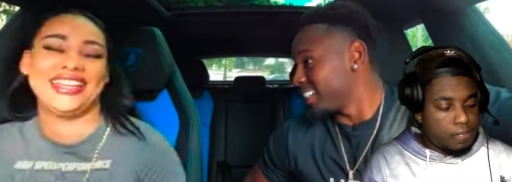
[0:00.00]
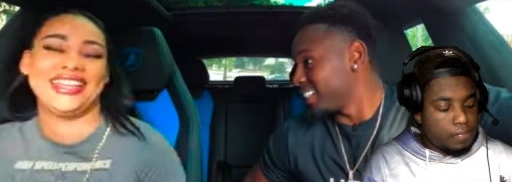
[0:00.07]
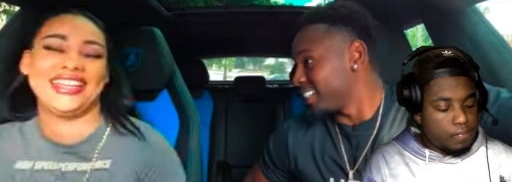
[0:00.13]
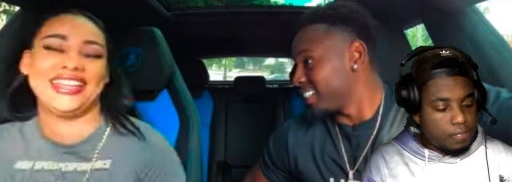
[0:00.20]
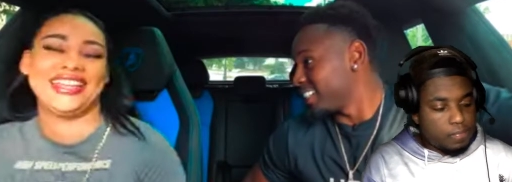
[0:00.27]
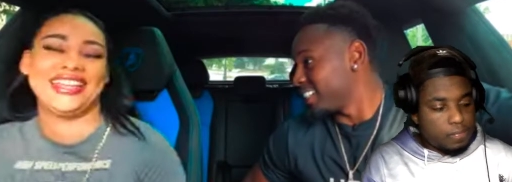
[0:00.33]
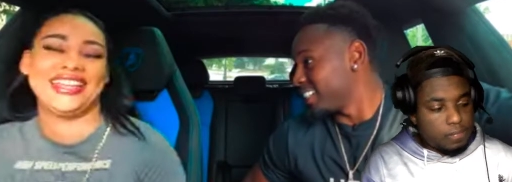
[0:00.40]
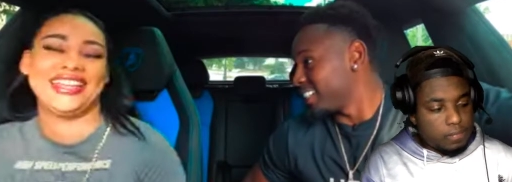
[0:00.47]

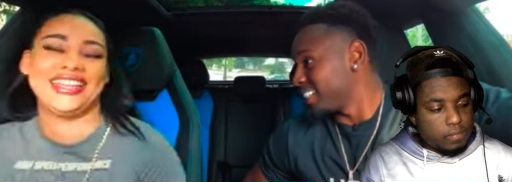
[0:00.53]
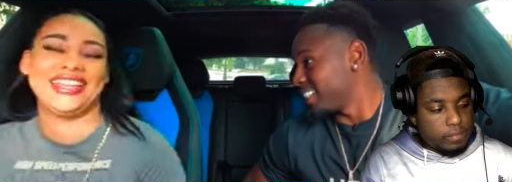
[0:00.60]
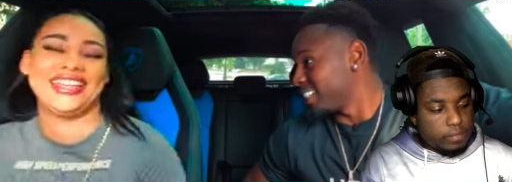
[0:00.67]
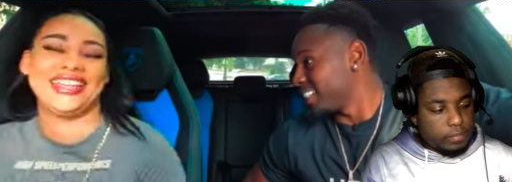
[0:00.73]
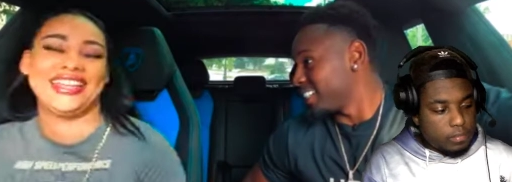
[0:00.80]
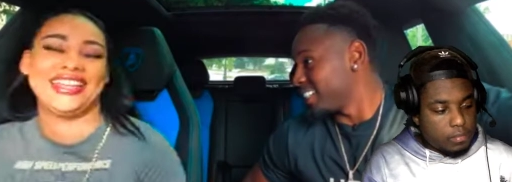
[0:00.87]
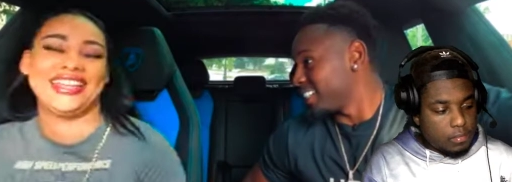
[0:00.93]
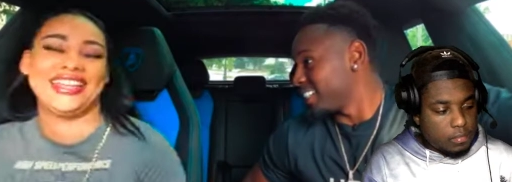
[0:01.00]

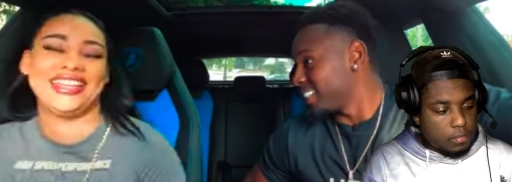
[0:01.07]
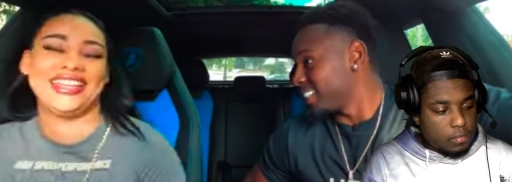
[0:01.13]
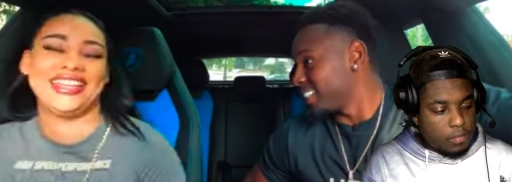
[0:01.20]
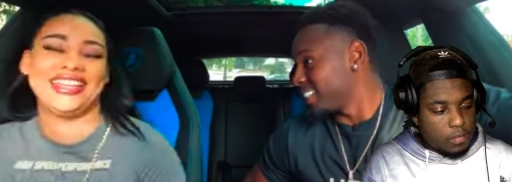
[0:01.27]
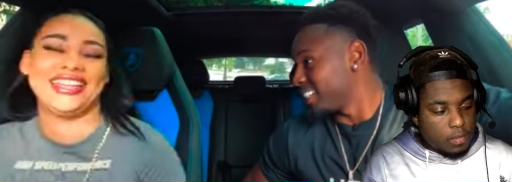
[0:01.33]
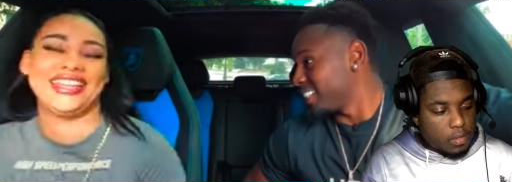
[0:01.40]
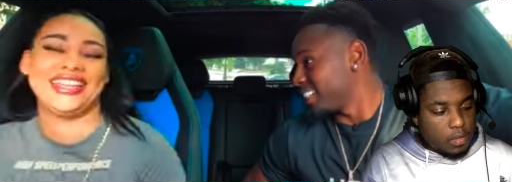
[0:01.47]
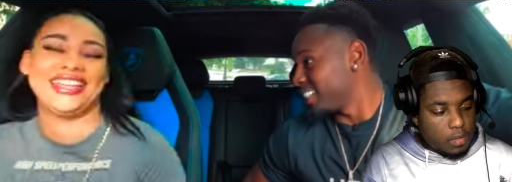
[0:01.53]

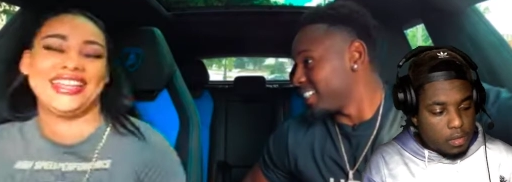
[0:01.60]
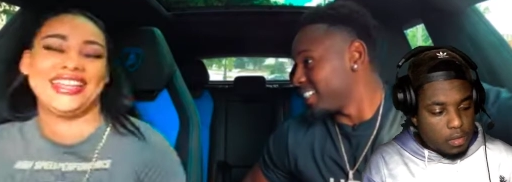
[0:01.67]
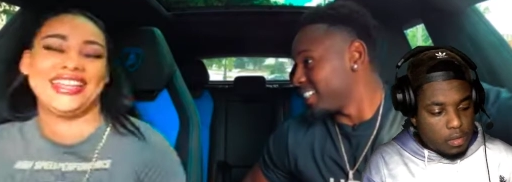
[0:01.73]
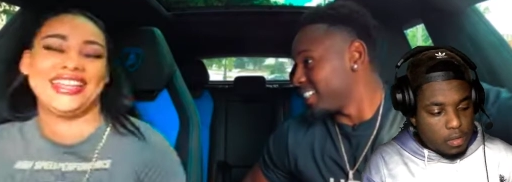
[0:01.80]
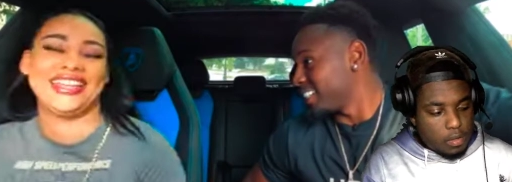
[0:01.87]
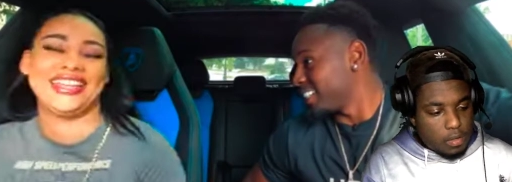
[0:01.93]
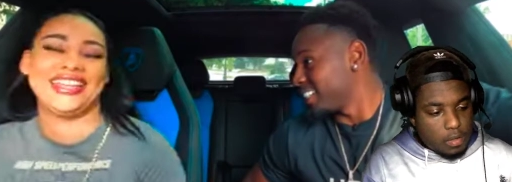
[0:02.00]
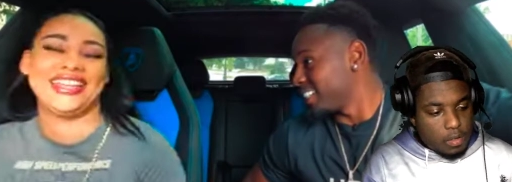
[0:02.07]

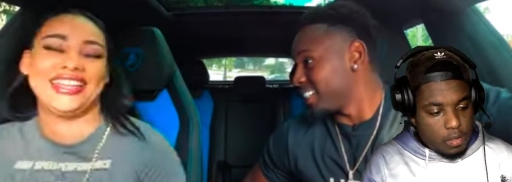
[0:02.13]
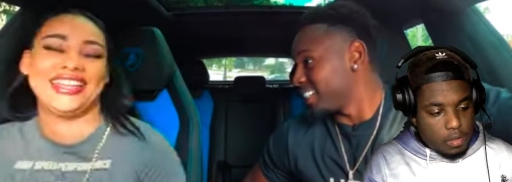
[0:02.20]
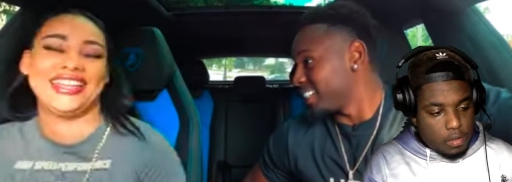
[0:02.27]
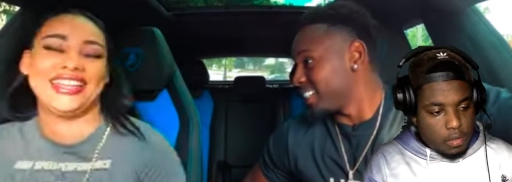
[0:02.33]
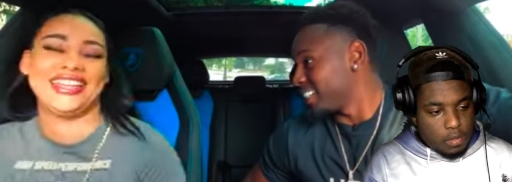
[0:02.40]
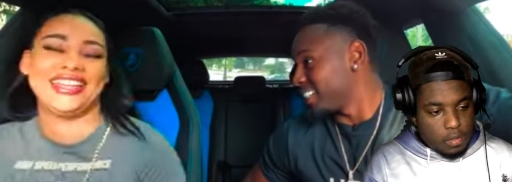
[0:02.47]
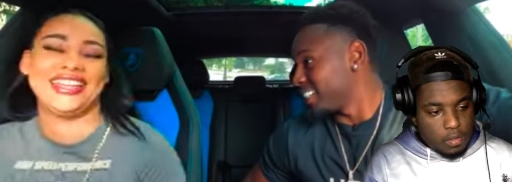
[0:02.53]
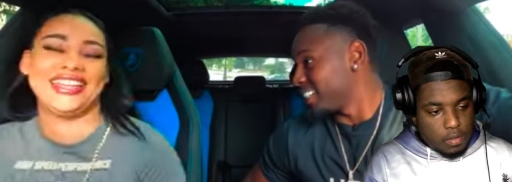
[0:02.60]

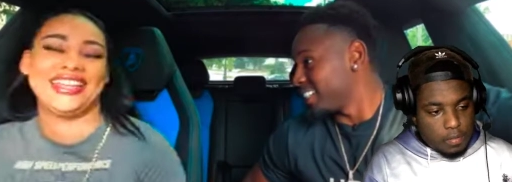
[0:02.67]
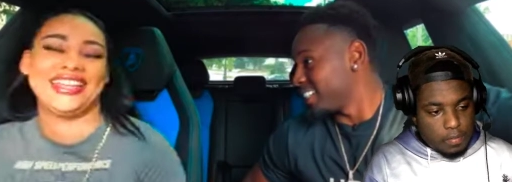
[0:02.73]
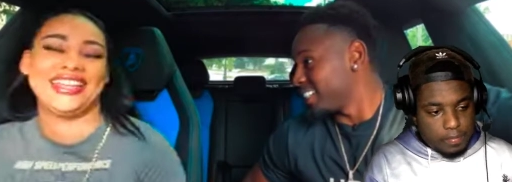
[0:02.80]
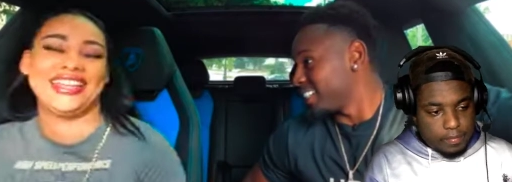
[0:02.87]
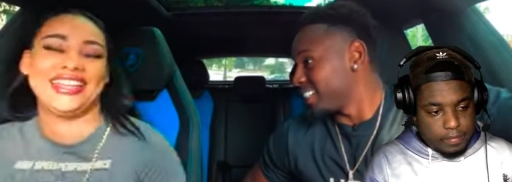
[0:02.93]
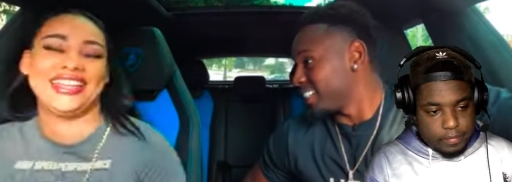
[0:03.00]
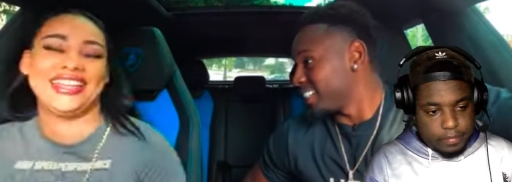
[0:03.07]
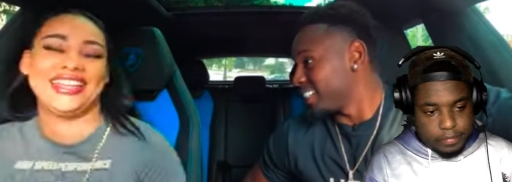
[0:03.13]

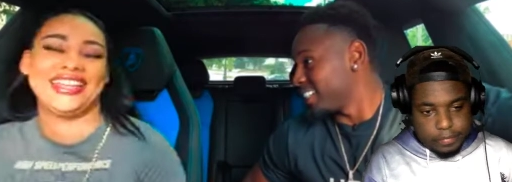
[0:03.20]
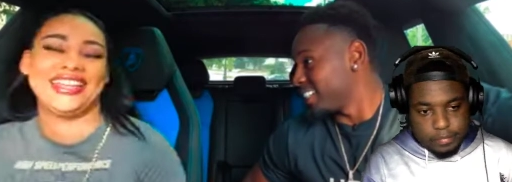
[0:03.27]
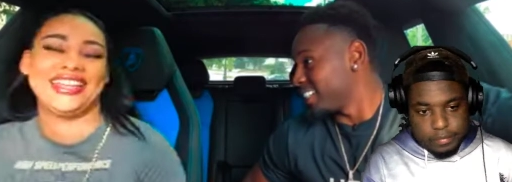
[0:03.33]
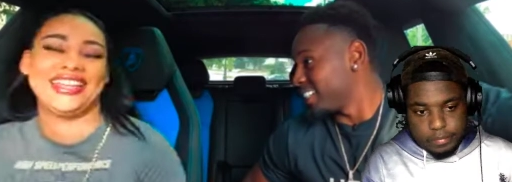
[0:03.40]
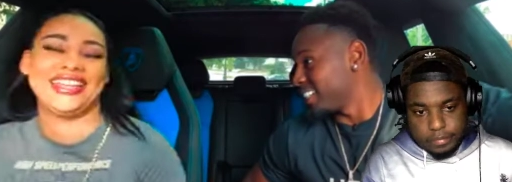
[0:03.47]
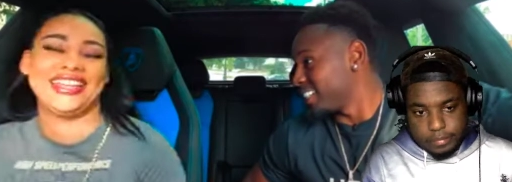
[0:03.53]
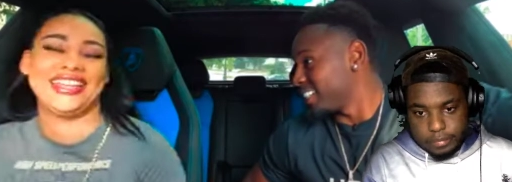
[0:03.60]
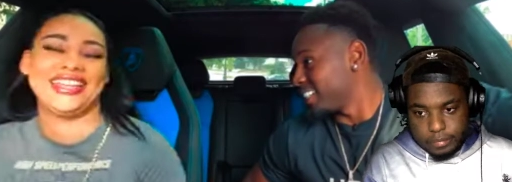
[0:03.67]
[no speech]